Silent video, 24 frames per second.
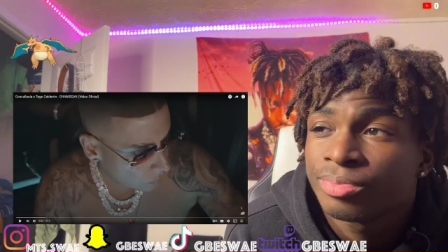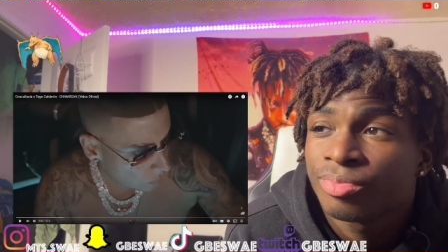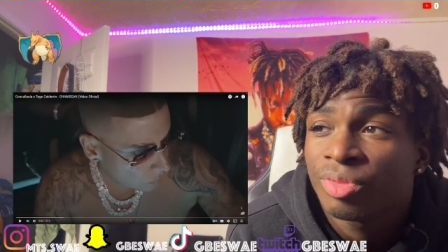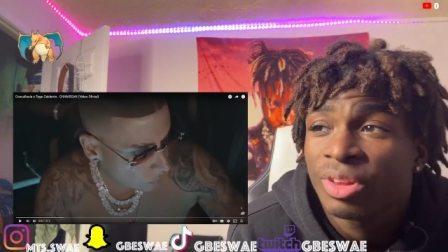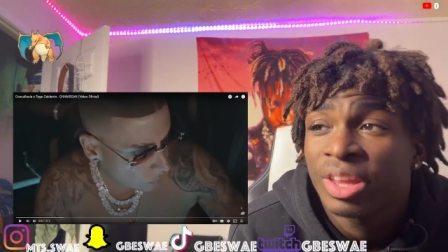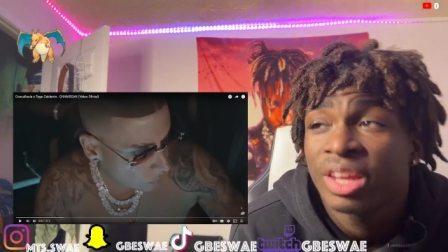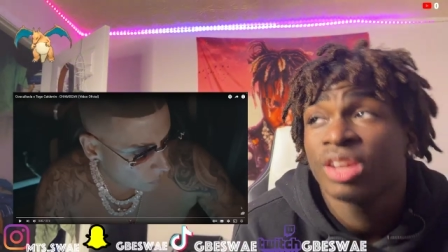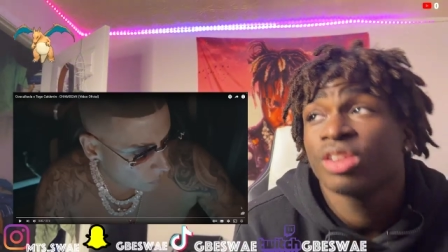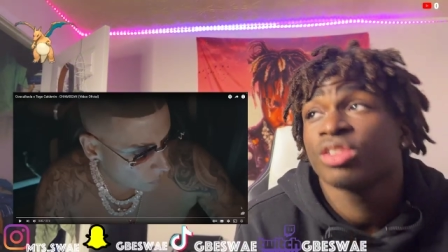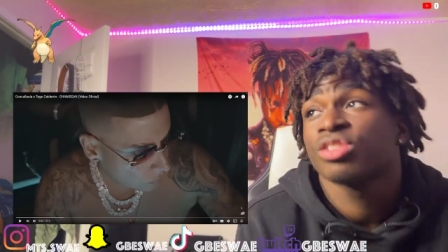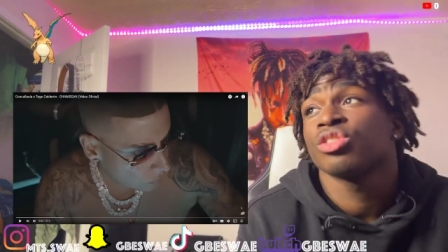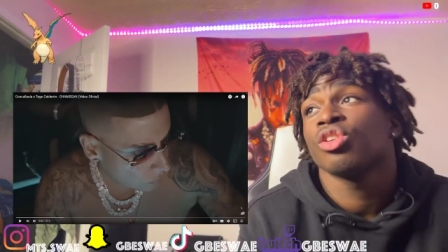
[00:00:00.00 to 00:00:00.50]

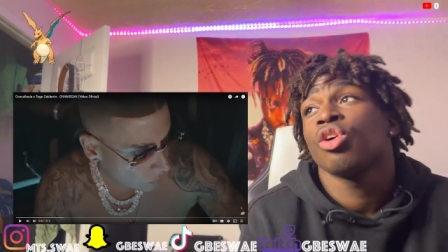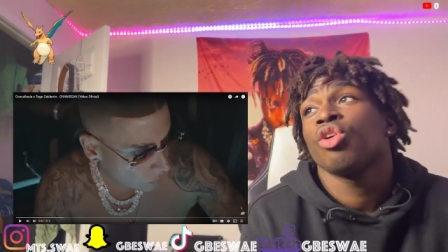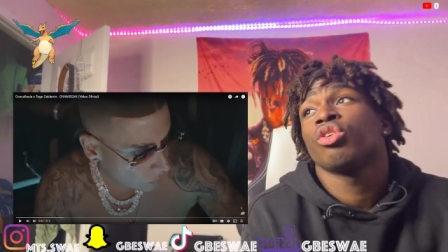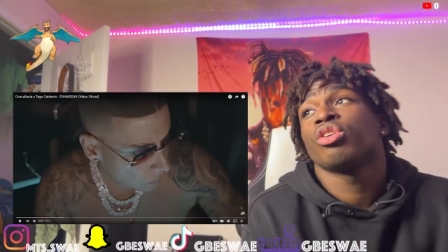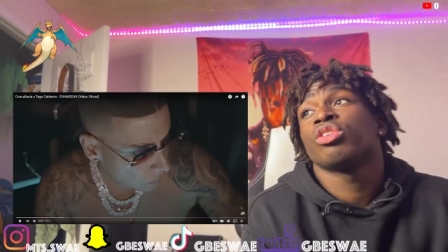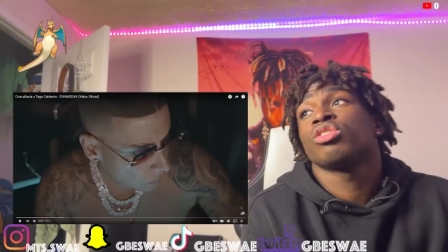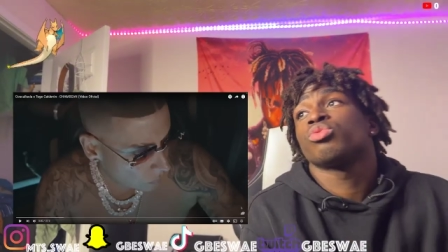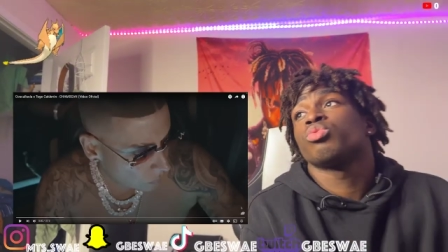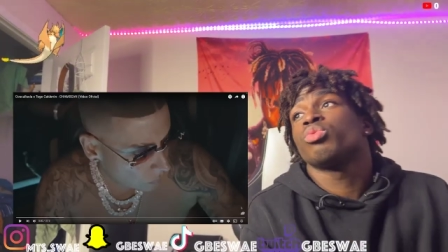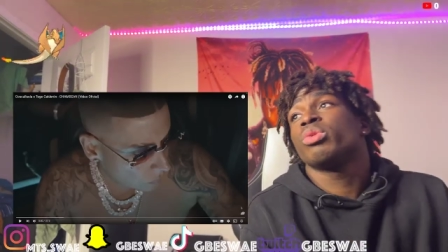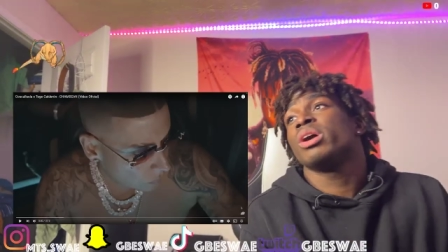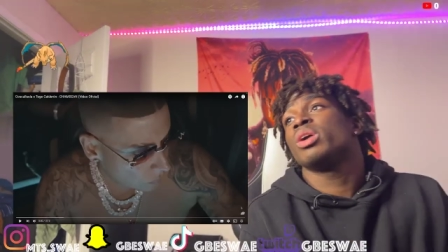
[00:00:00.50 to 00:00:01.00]
in the song
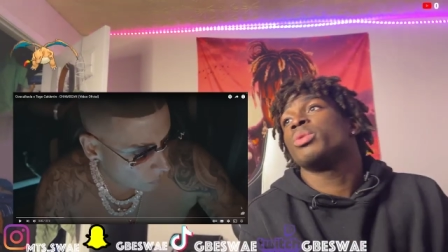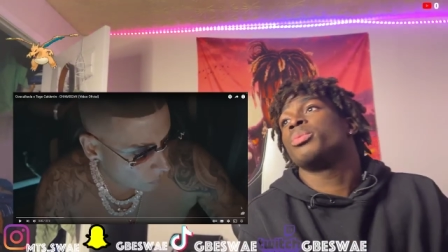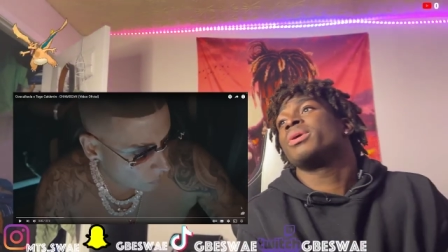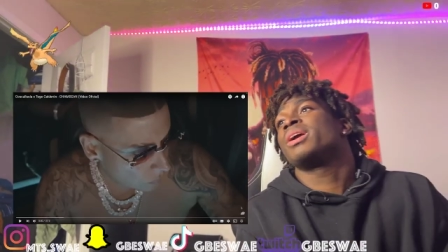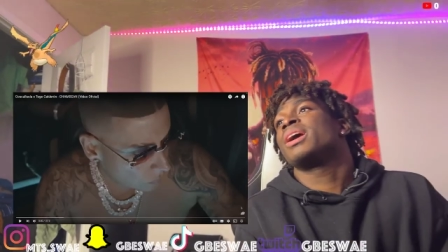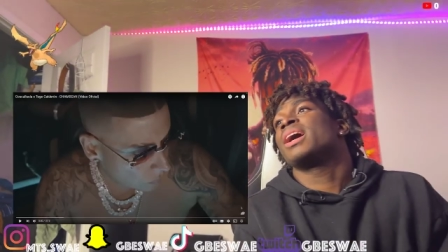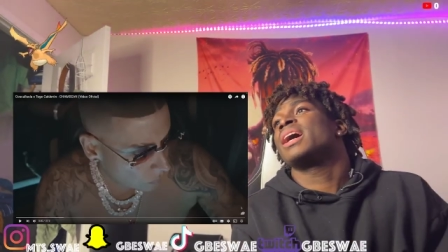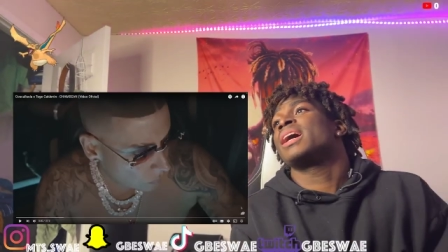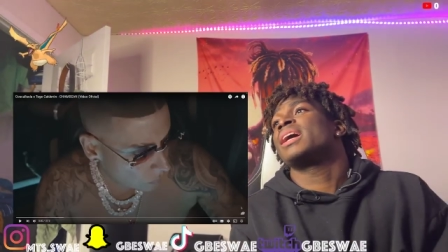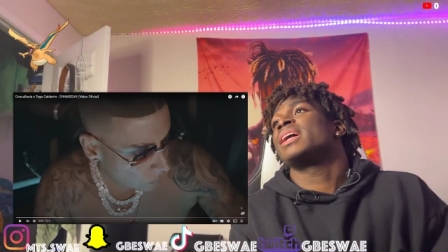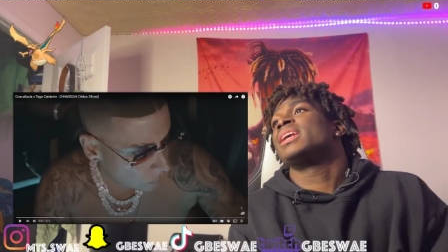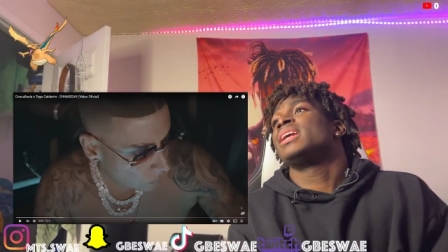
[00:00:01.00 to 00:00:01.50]
as well. We
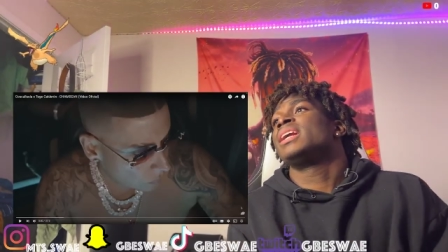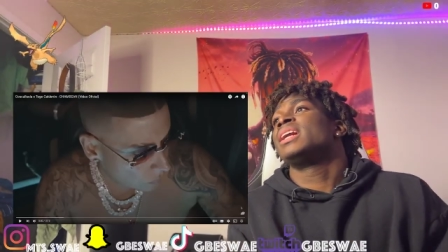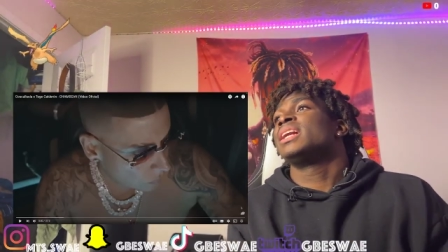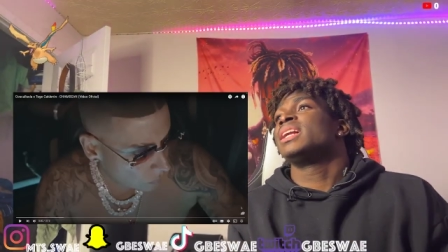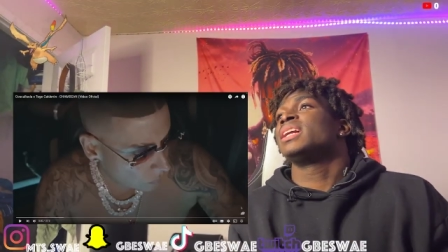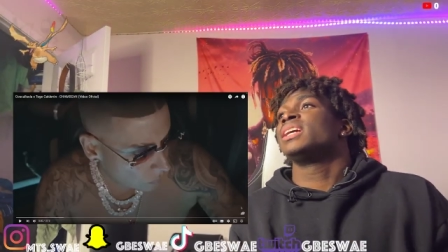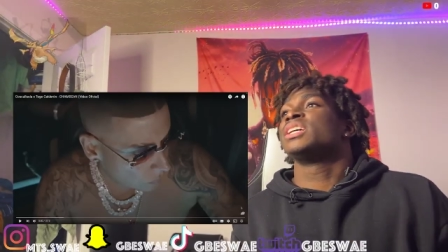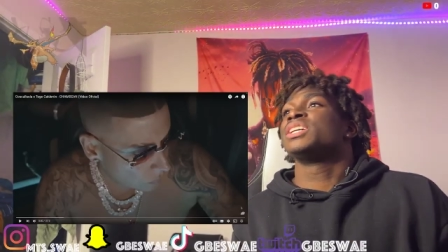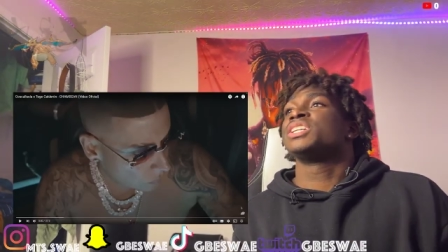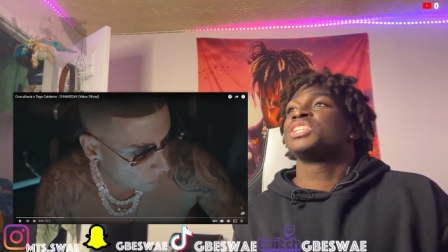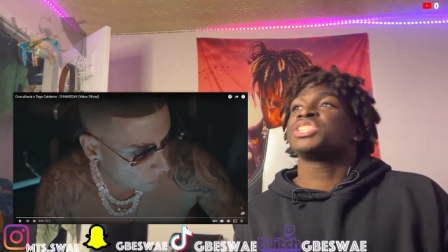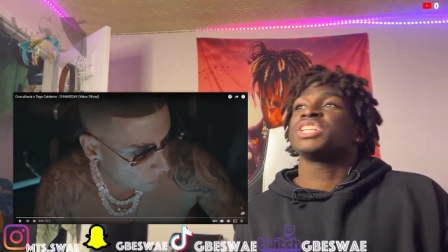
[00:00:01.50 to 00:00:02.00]
got
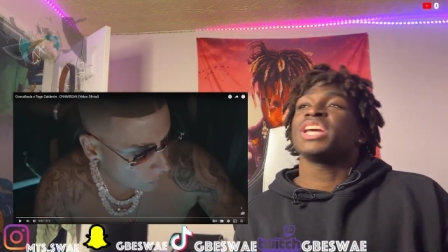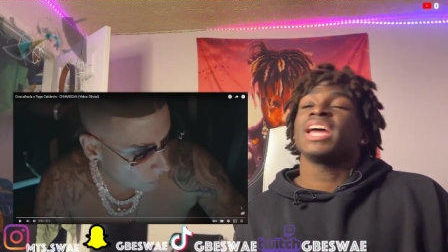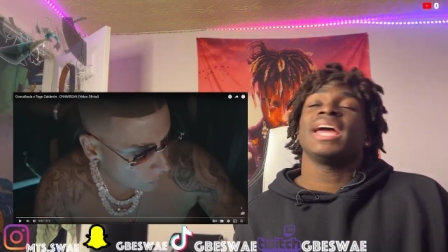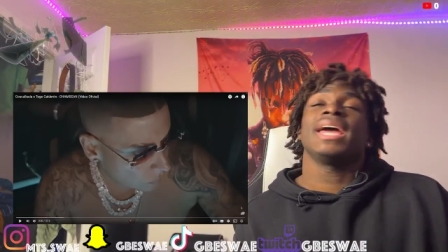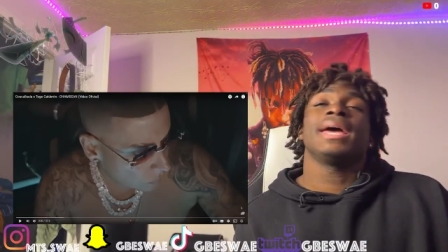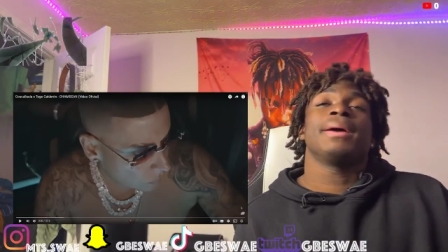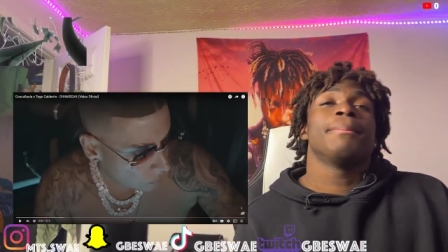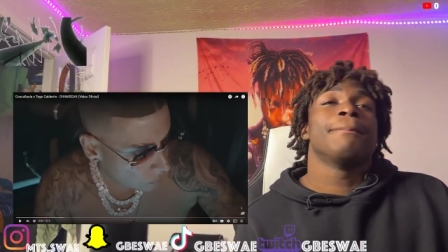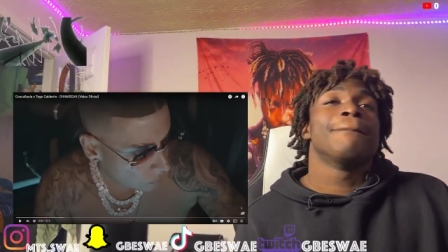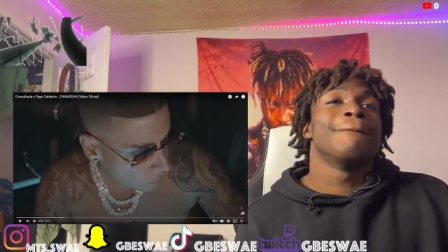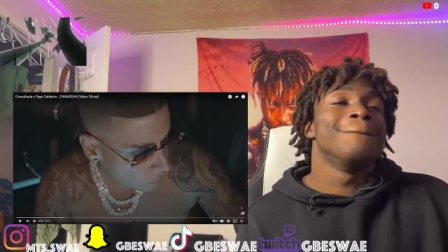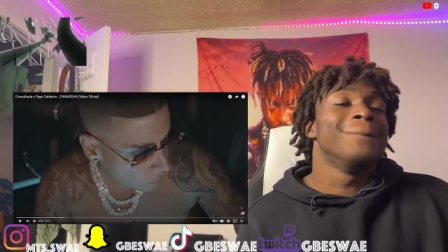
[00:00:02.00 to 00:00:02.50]

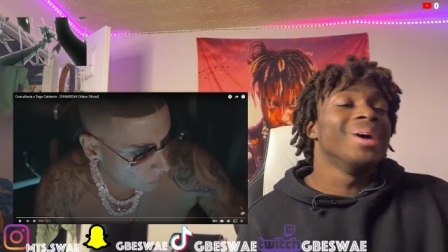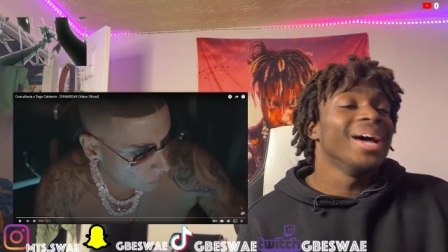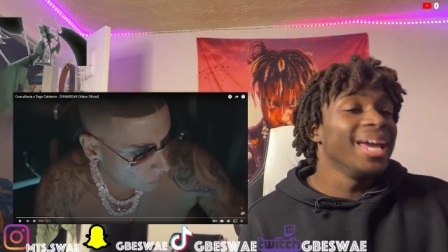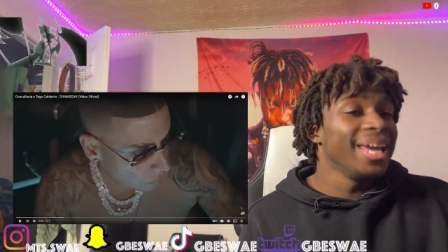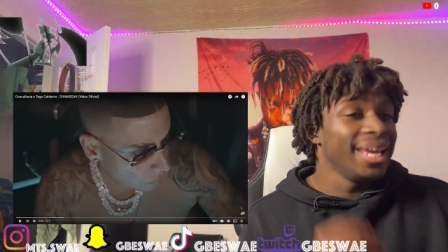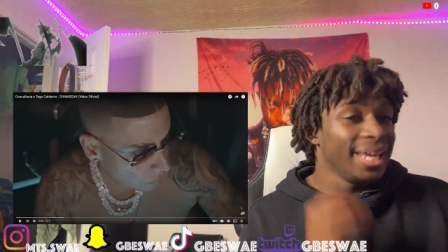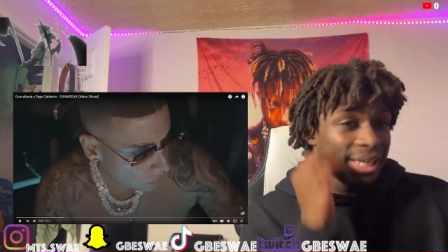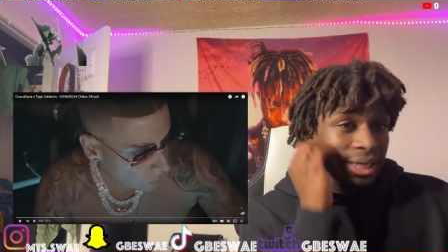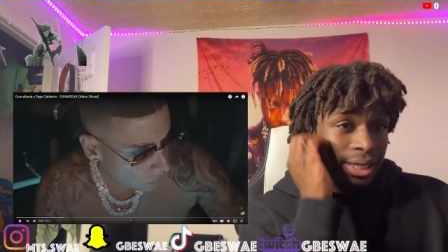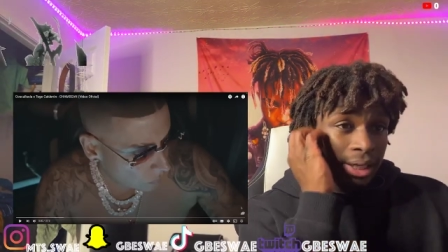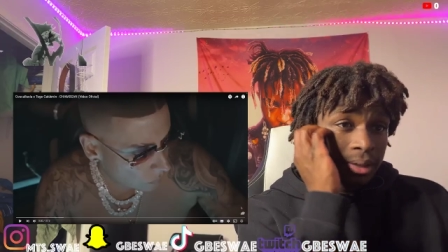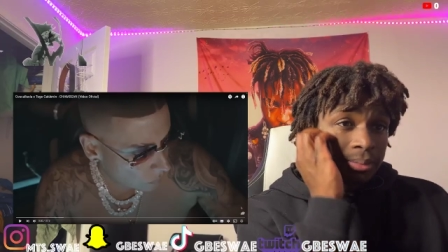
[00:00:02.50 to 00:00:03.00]

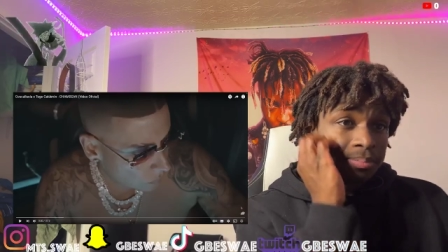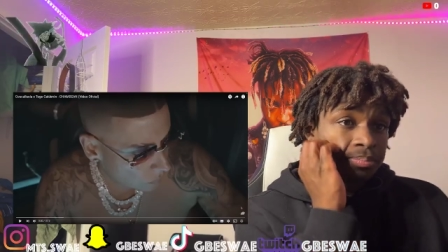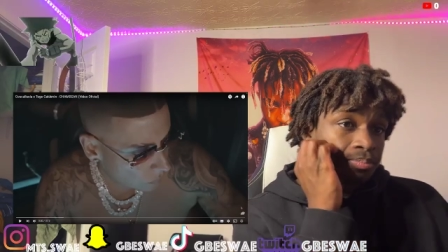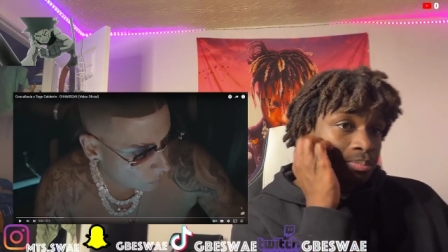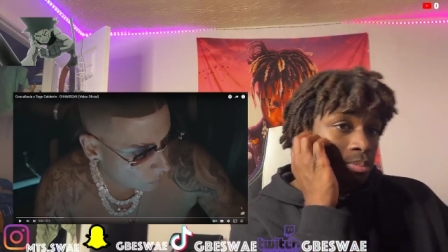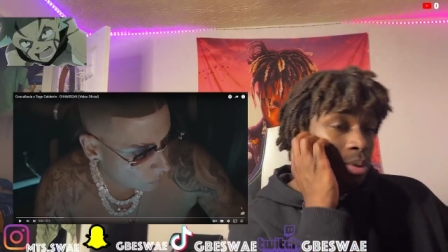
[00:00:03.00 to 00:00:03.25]
Champagne.